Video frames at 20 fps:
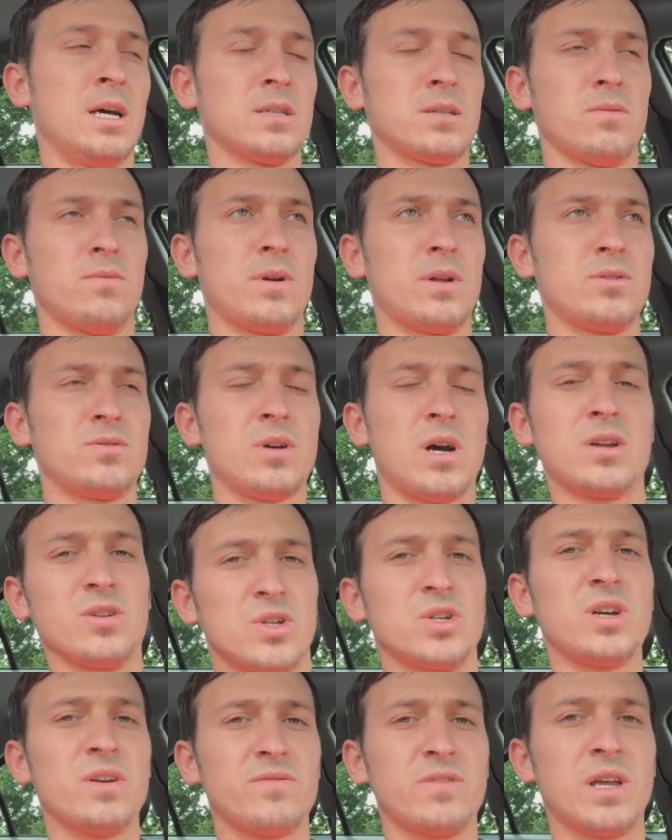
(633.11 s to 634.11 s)
so when you try to
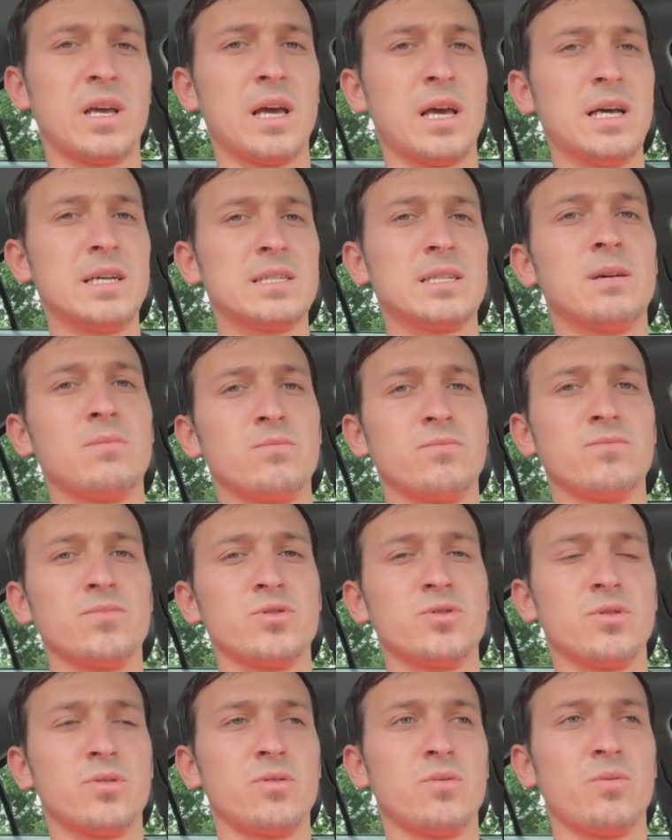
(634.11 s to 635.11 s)
shift it it has some
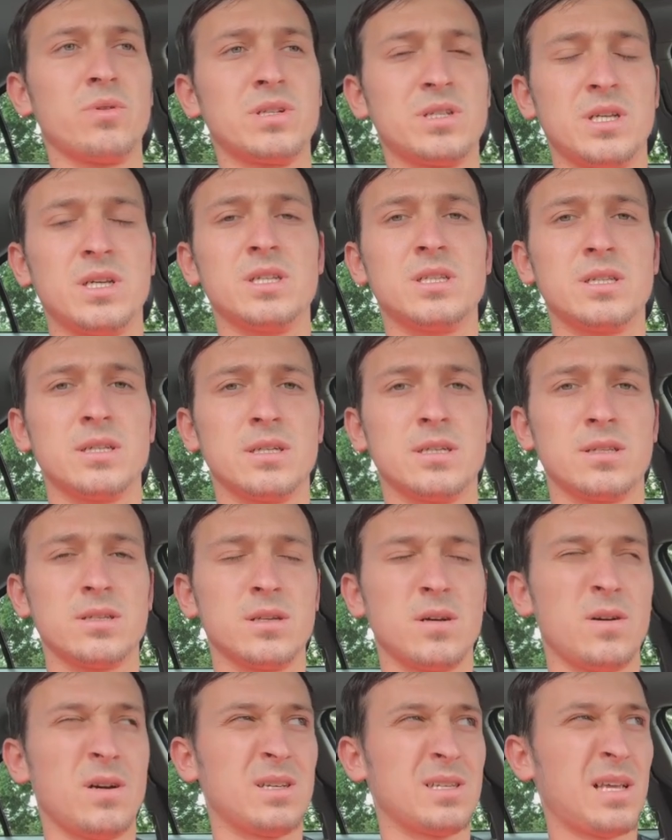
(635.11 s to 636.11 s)
sort of resistance
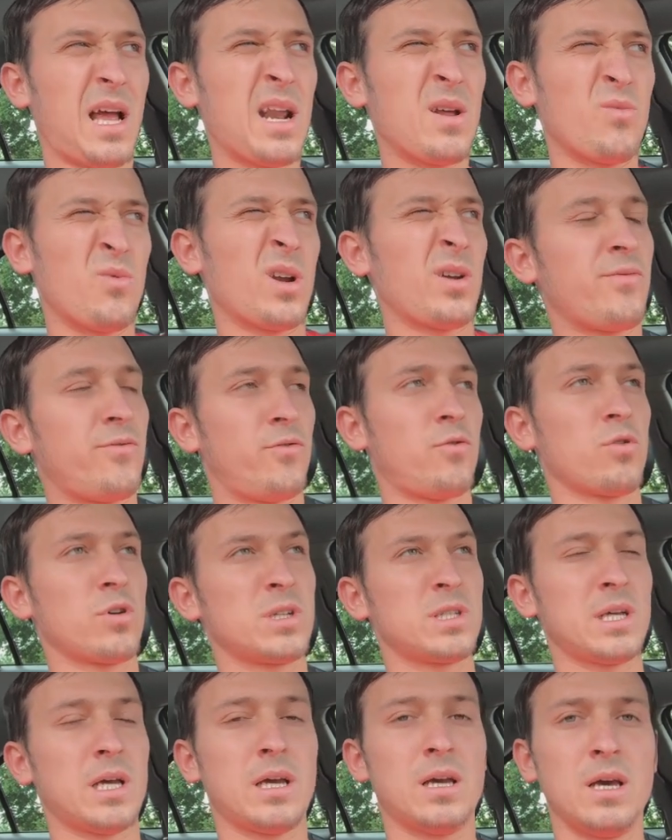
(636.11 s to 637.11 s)
so i, I didn't want to
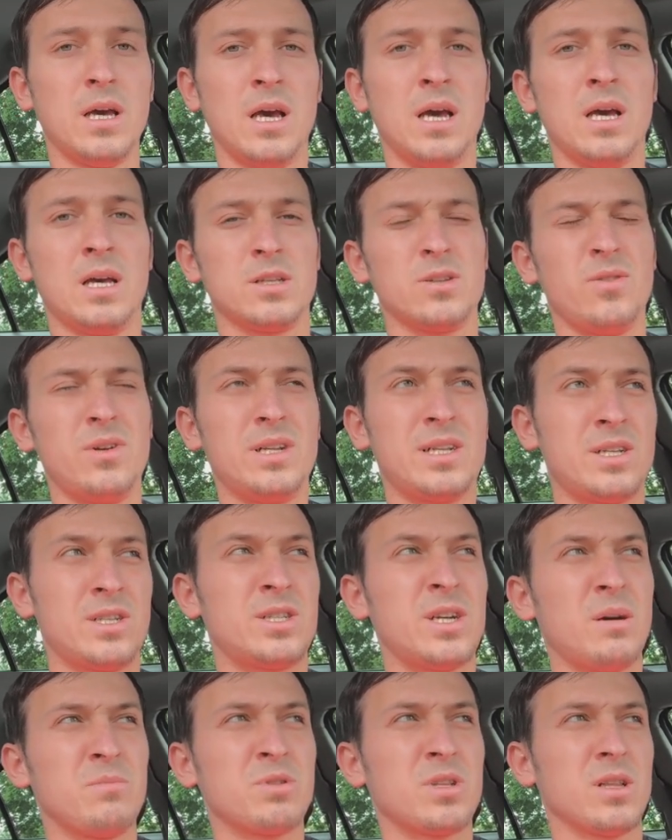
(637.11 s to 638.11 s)
force it so it
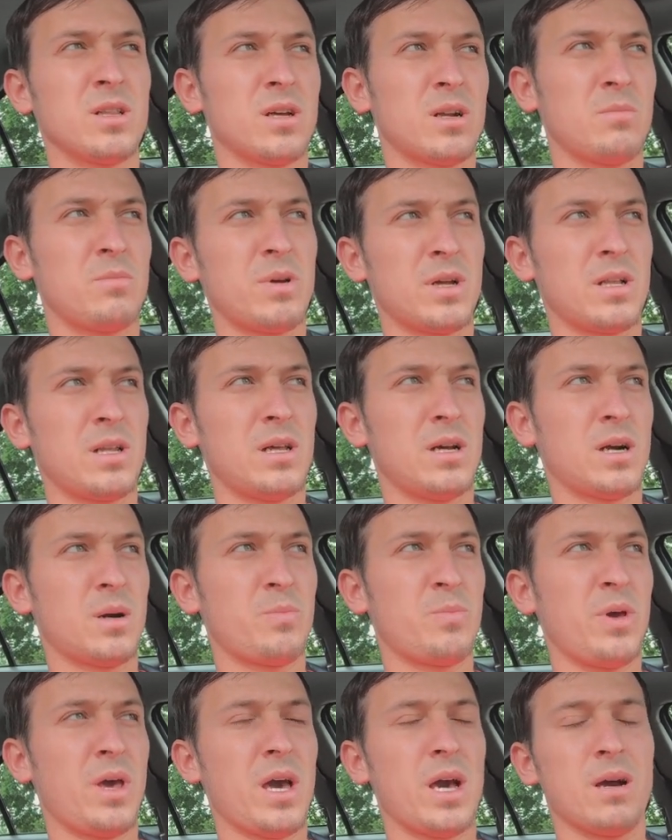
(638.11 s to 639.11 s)
jumps a little bit the
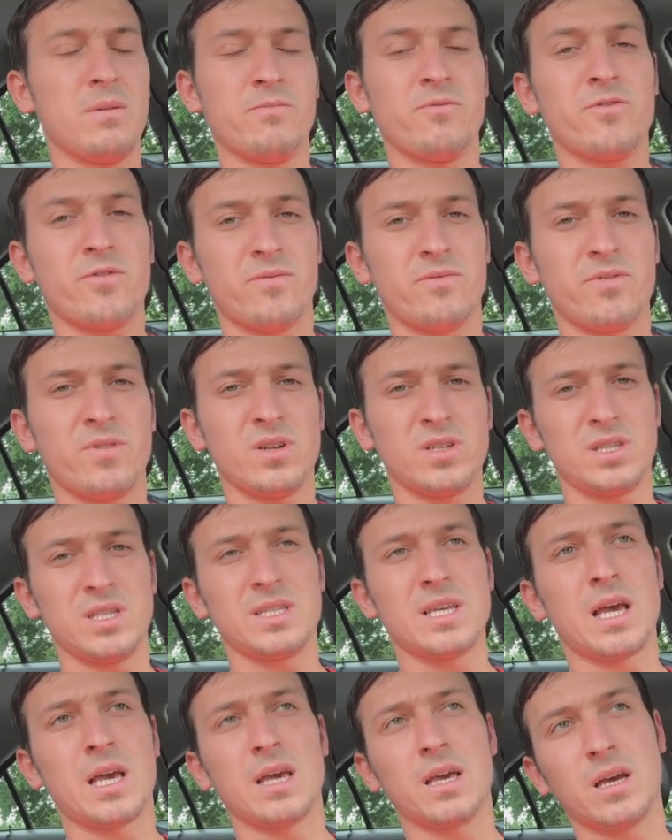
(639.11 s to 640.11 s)
rpm from first to
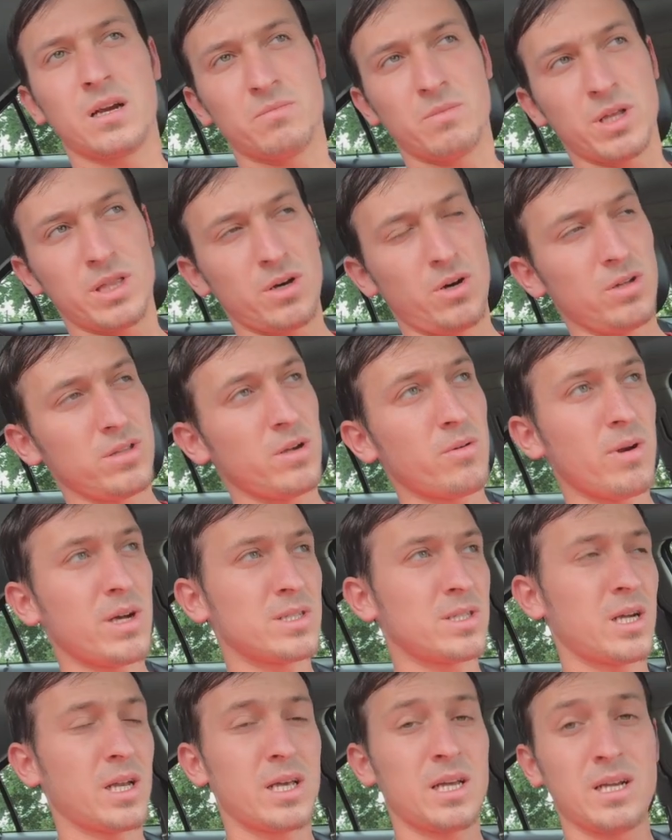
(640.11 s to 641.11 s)
second gear but all the
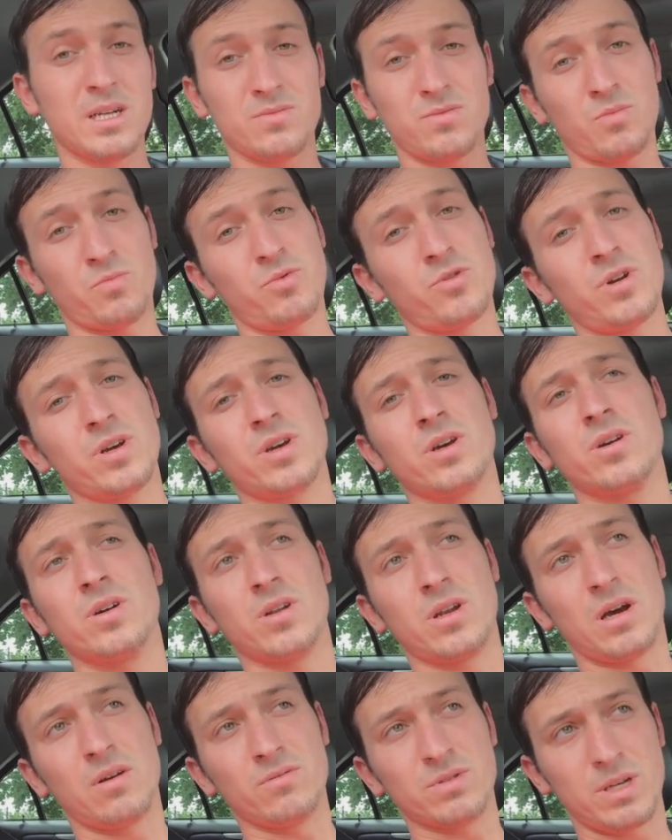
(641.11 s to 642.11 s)
rest of the gears were pretty
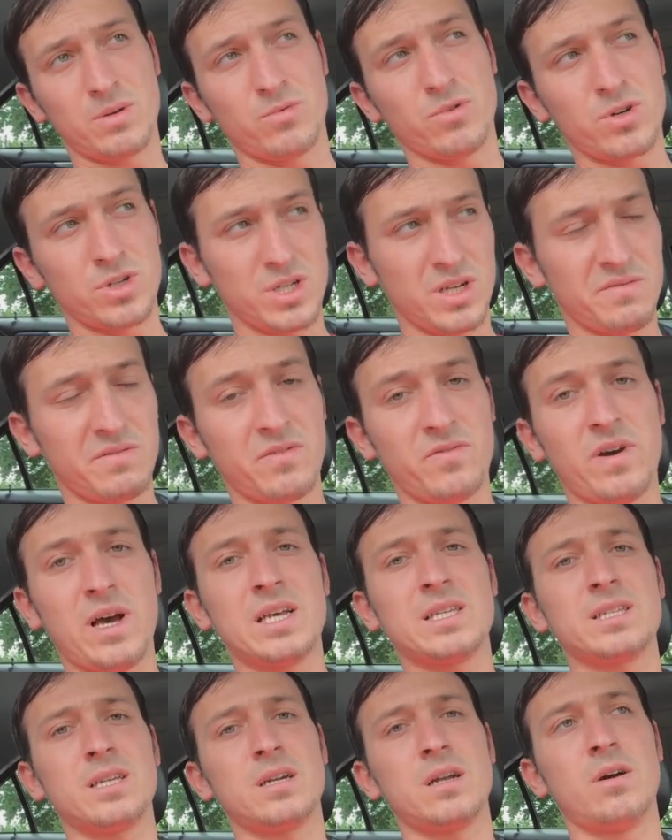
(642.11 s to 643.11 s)
good i was able to shift
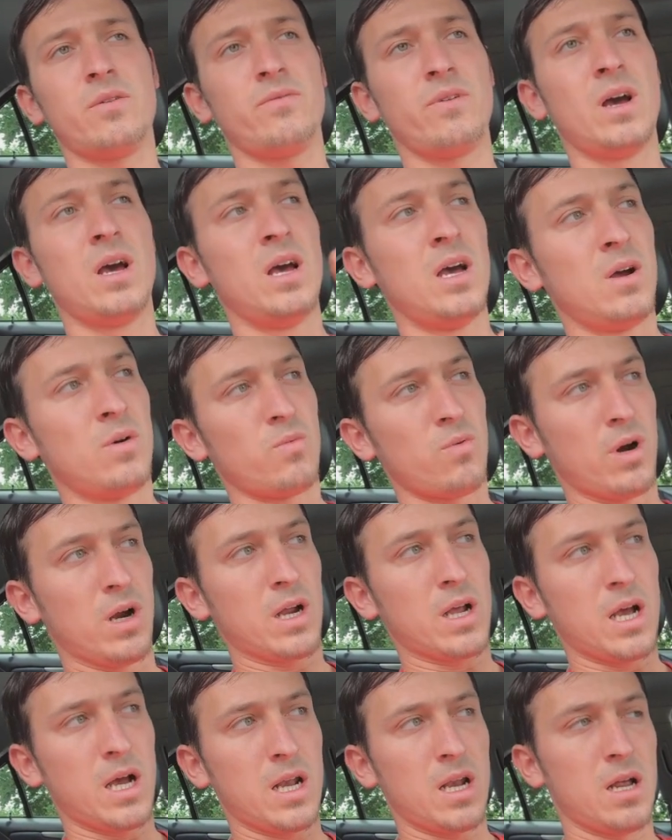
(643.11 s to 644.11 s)
fast enough where
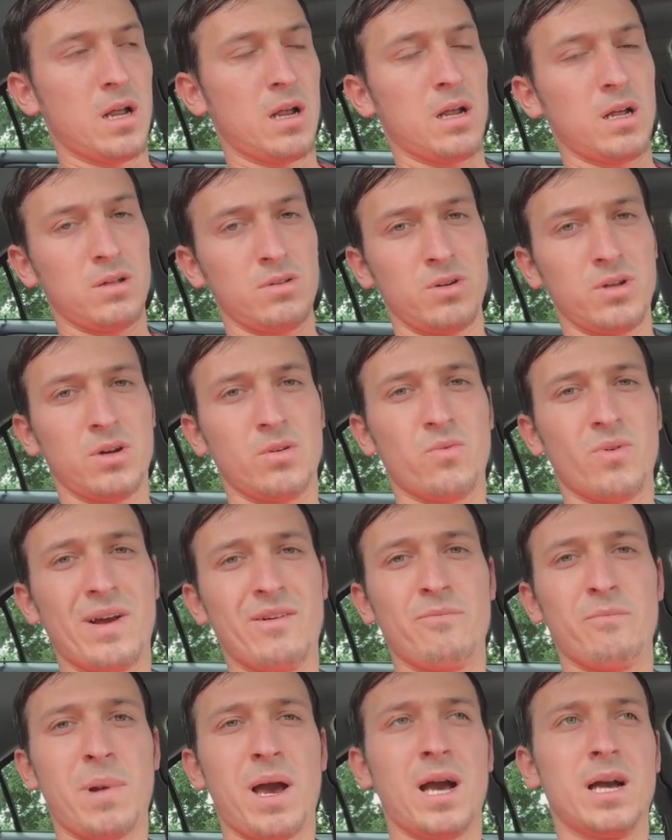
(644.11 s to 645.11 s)
it kind of you know
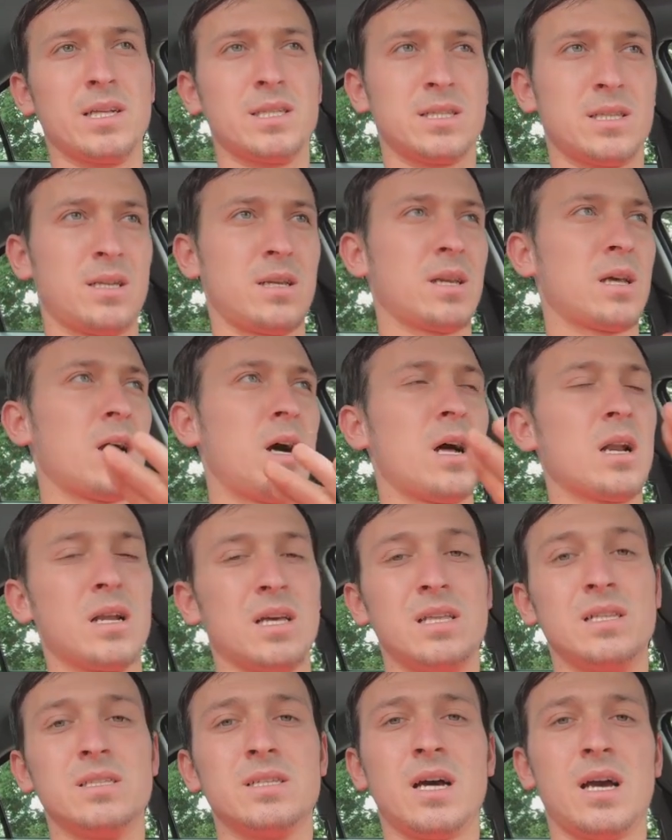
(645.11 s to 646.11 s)
rev matched and caught
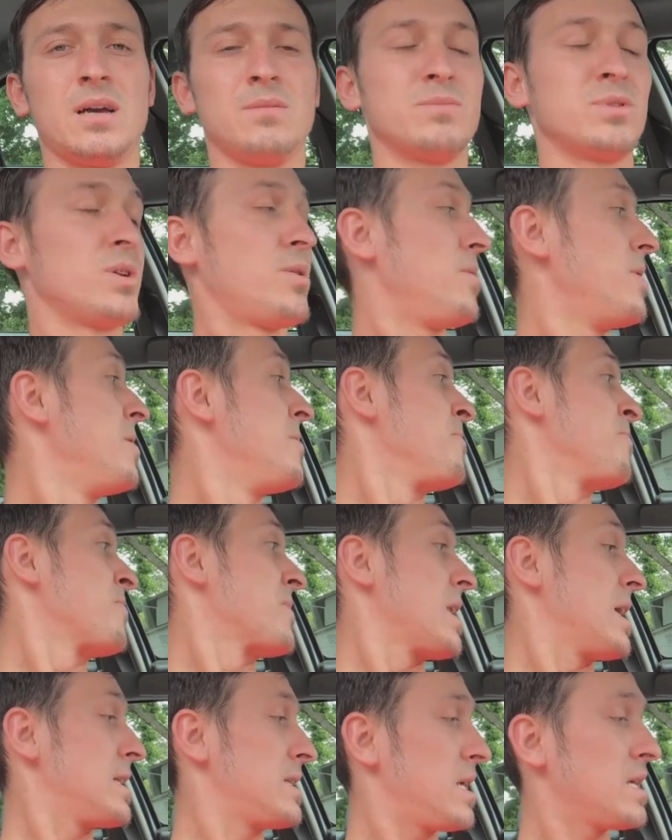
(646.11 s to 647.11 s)
it in time so
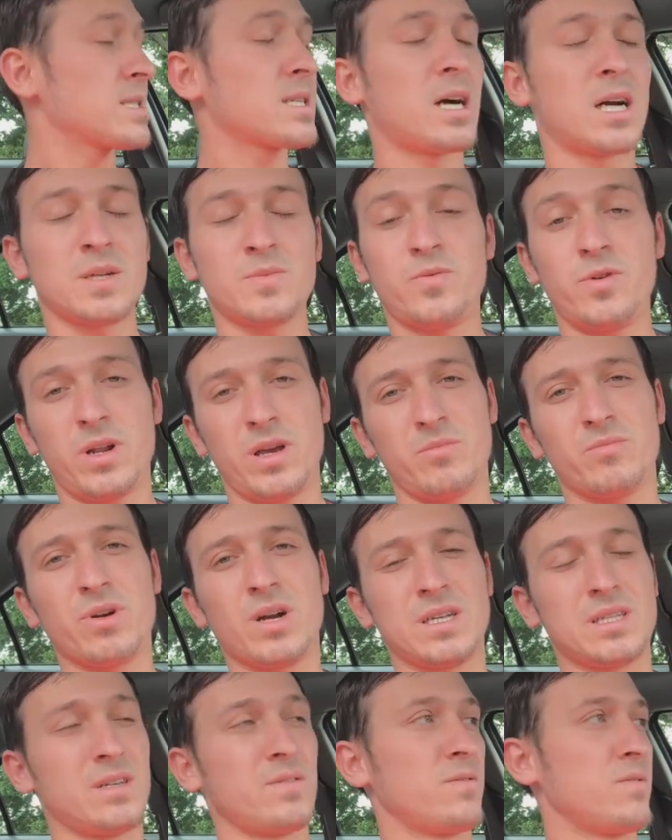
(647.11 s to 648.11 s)
this car is pretty
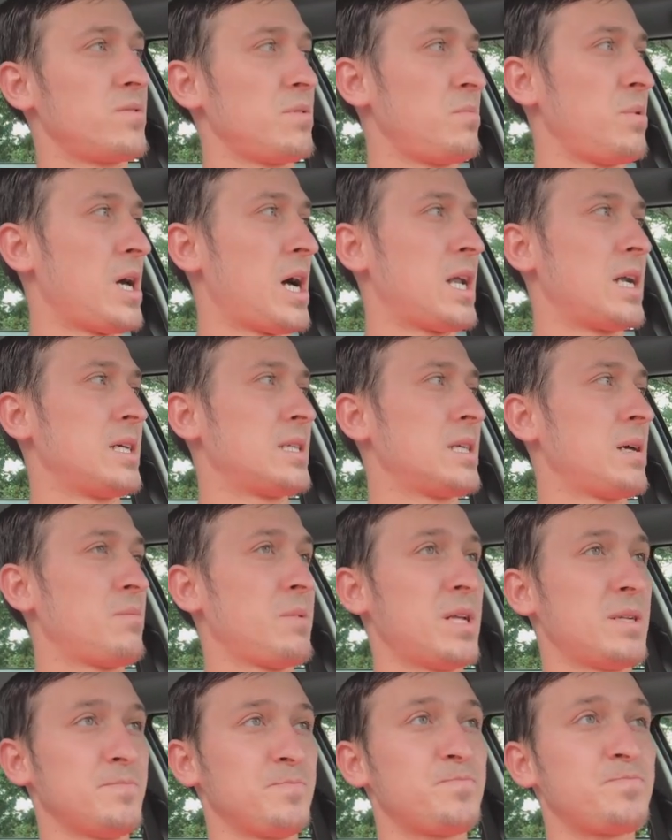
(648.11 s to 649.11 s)
impressive to be honest i
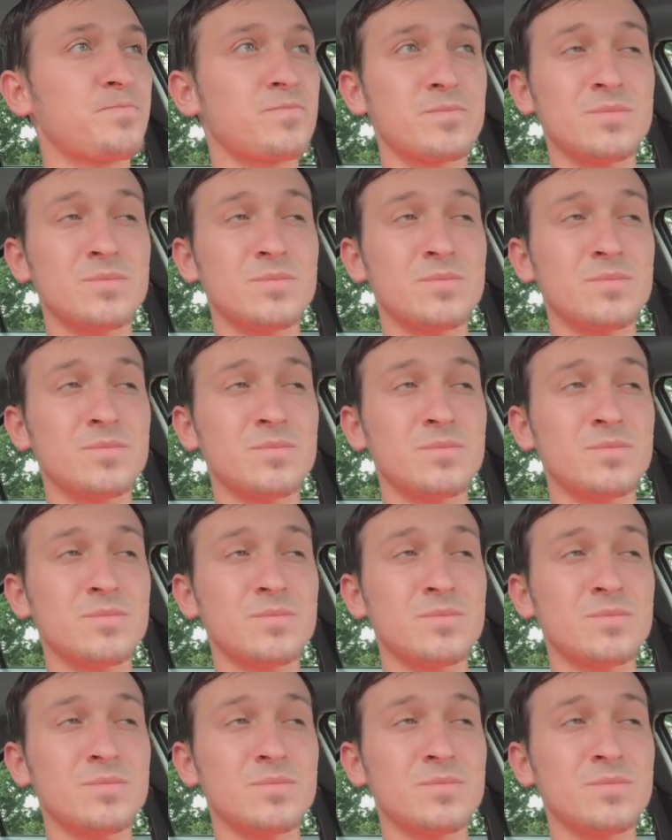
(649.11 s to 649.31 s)
mean